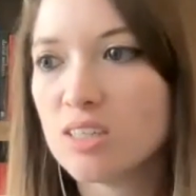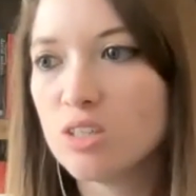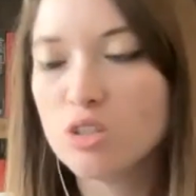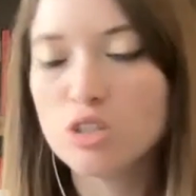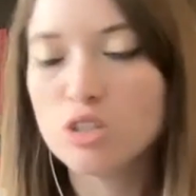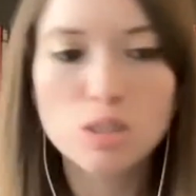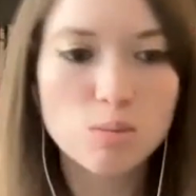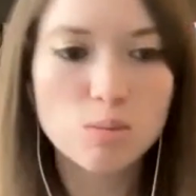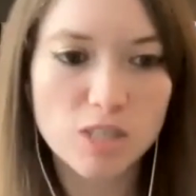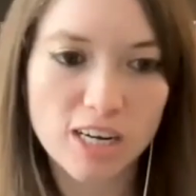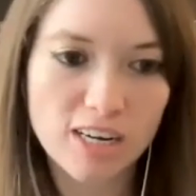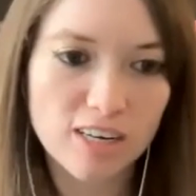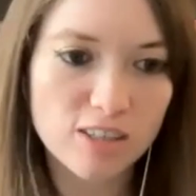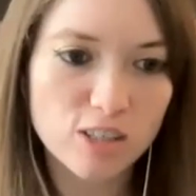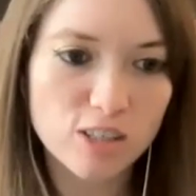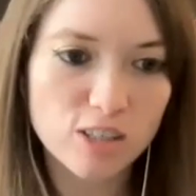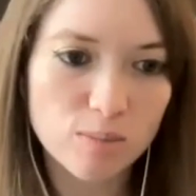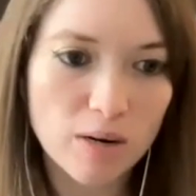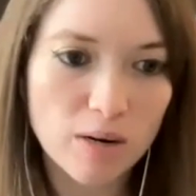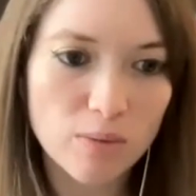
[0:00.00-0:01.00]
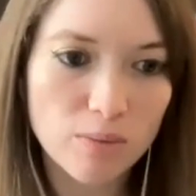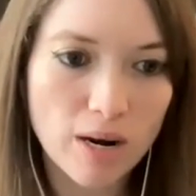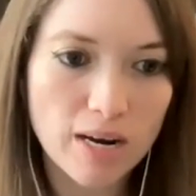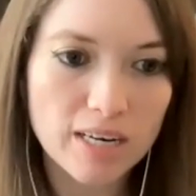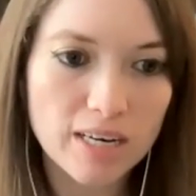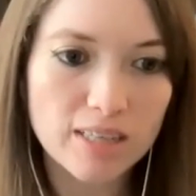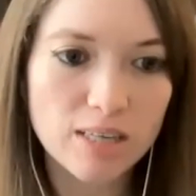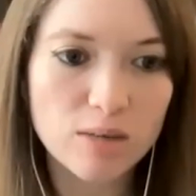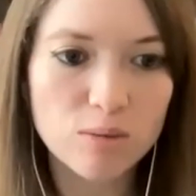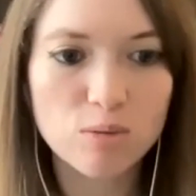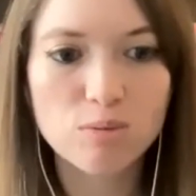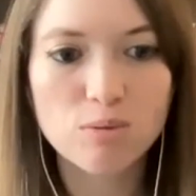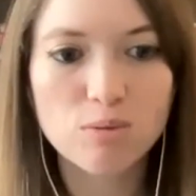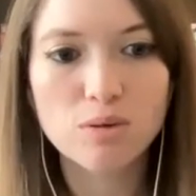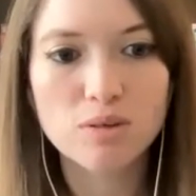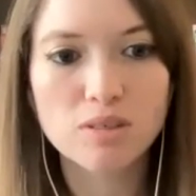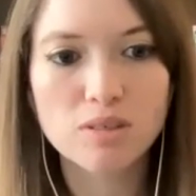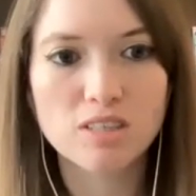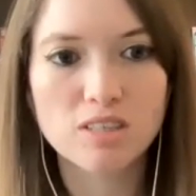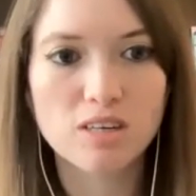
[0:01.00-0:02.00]
YouTube channels about writing that were
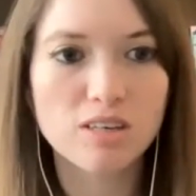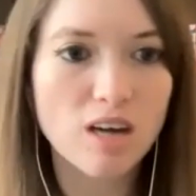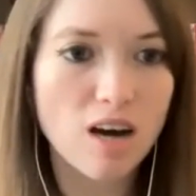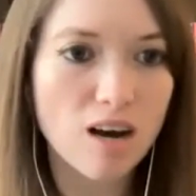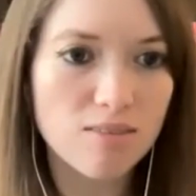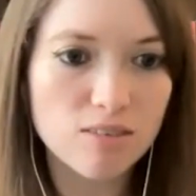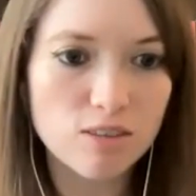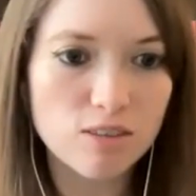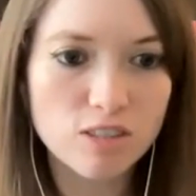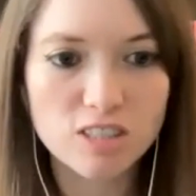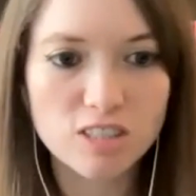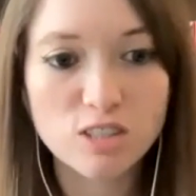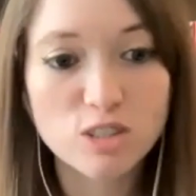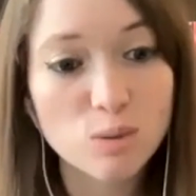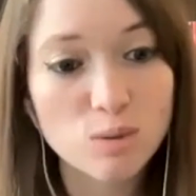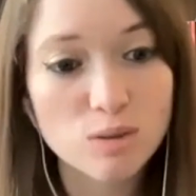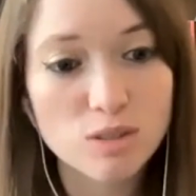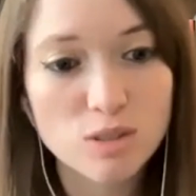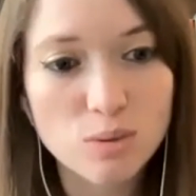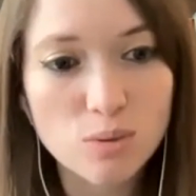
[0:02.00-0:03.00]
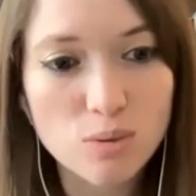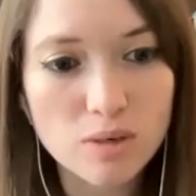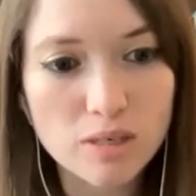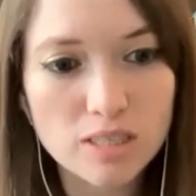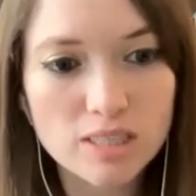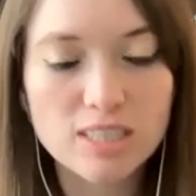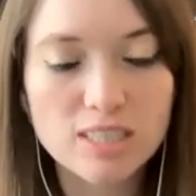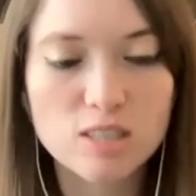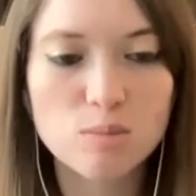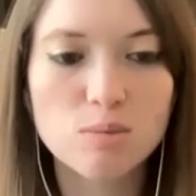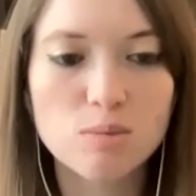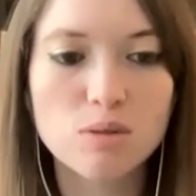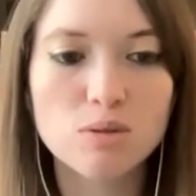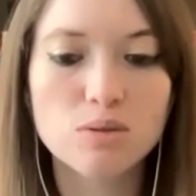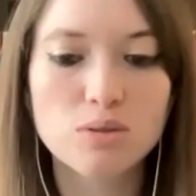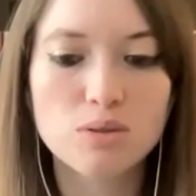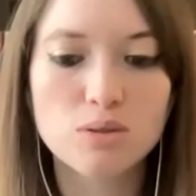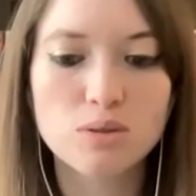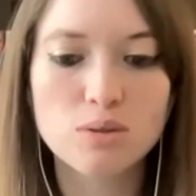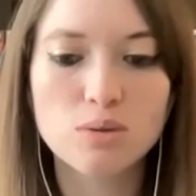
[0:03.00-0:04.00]
focused on novels and short stories as
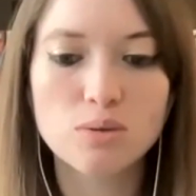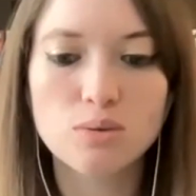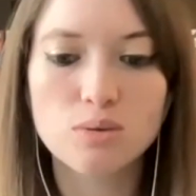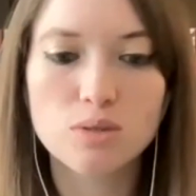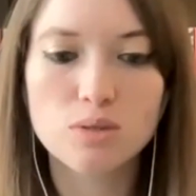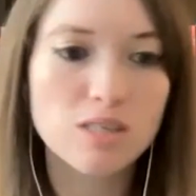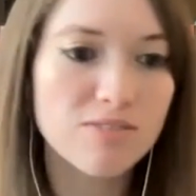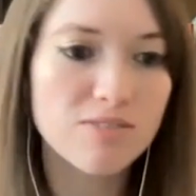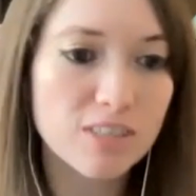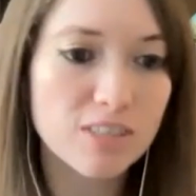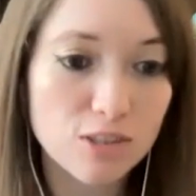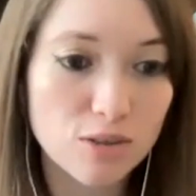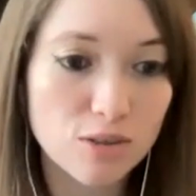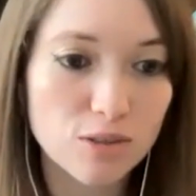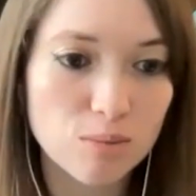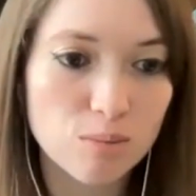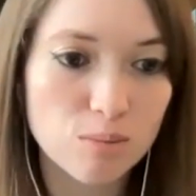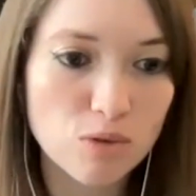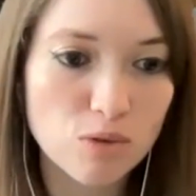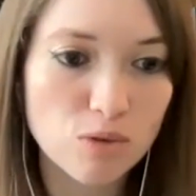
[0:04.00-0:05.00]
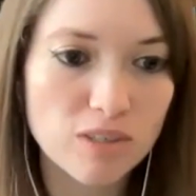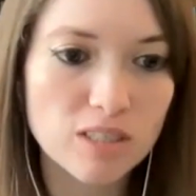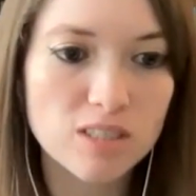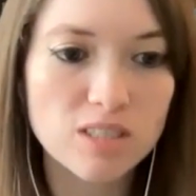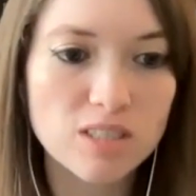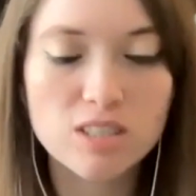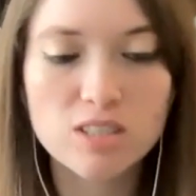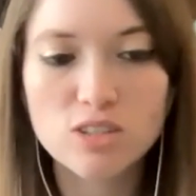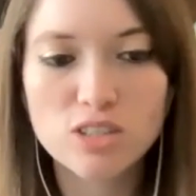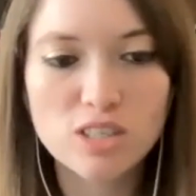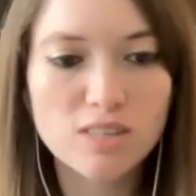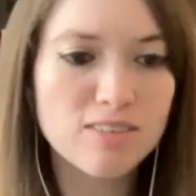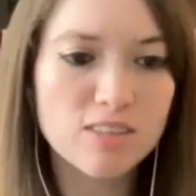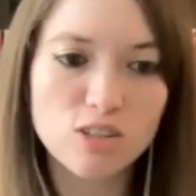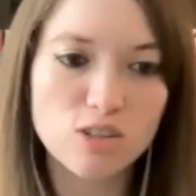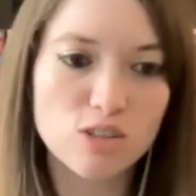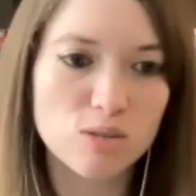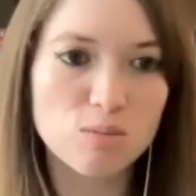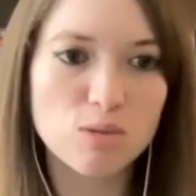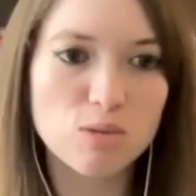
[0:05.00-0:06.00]
opposed to TV shows and movies. Because TV
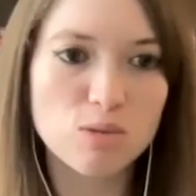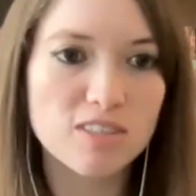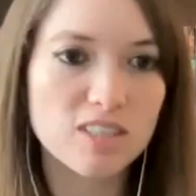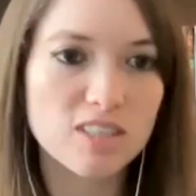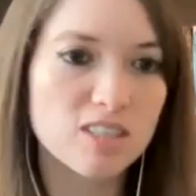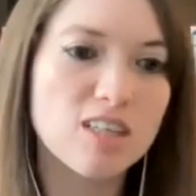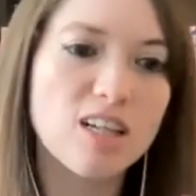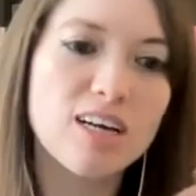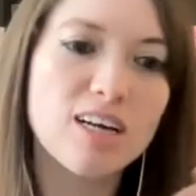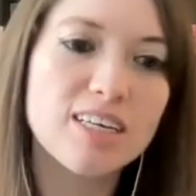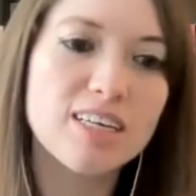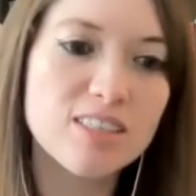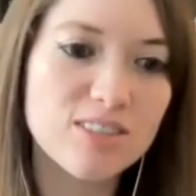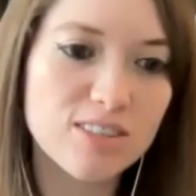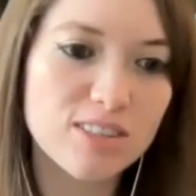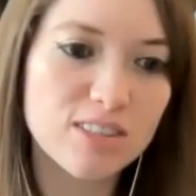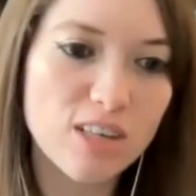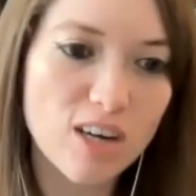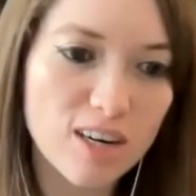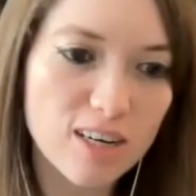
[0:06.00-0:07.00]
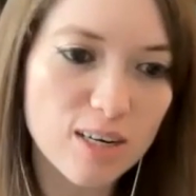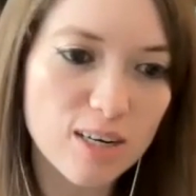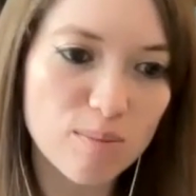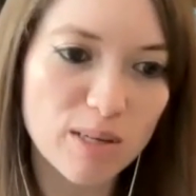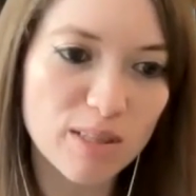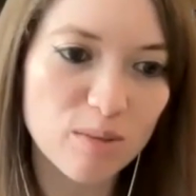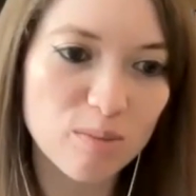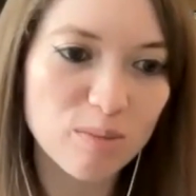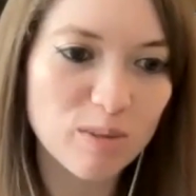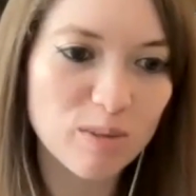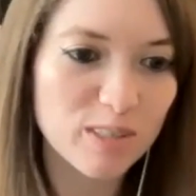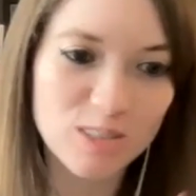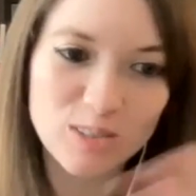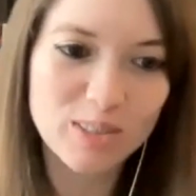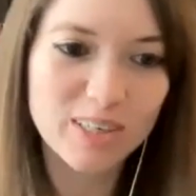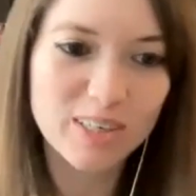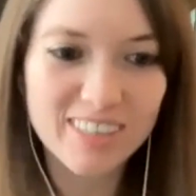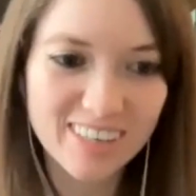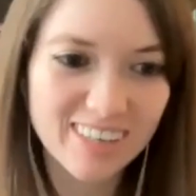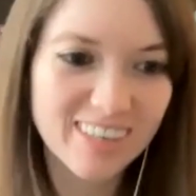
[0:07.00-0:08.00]
shows and movies, it's a lot easier to talk about them because you
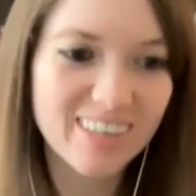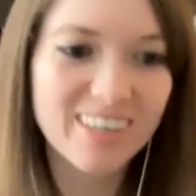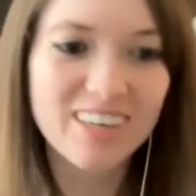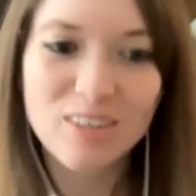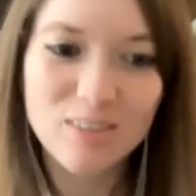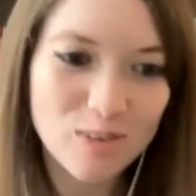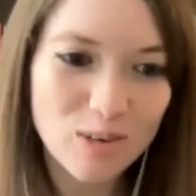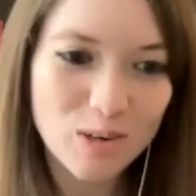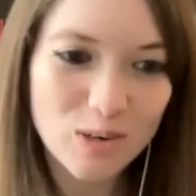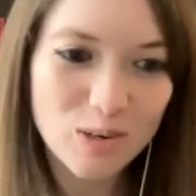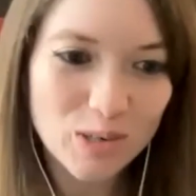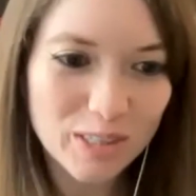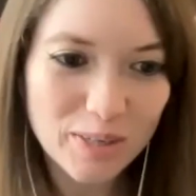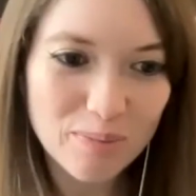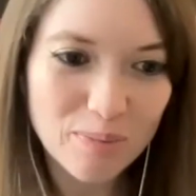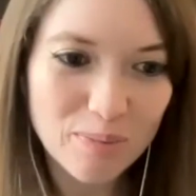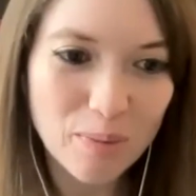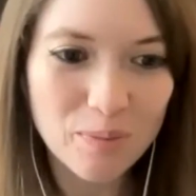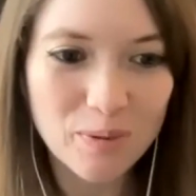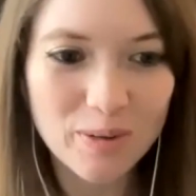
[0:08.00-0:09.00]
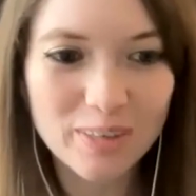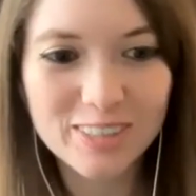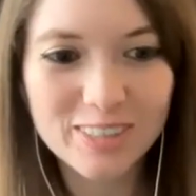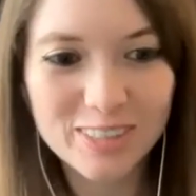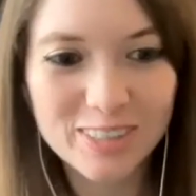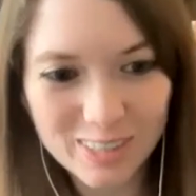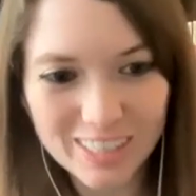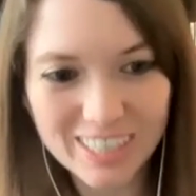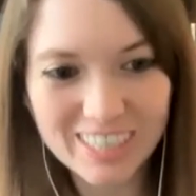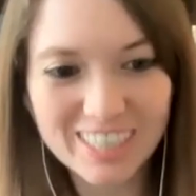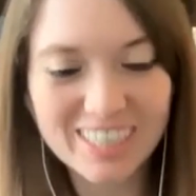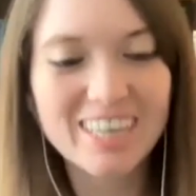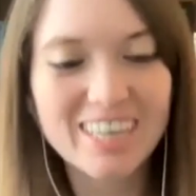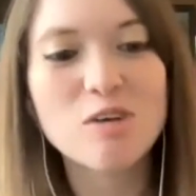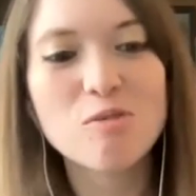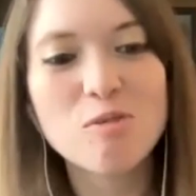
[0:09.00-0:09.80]
can throw a clip up on screen.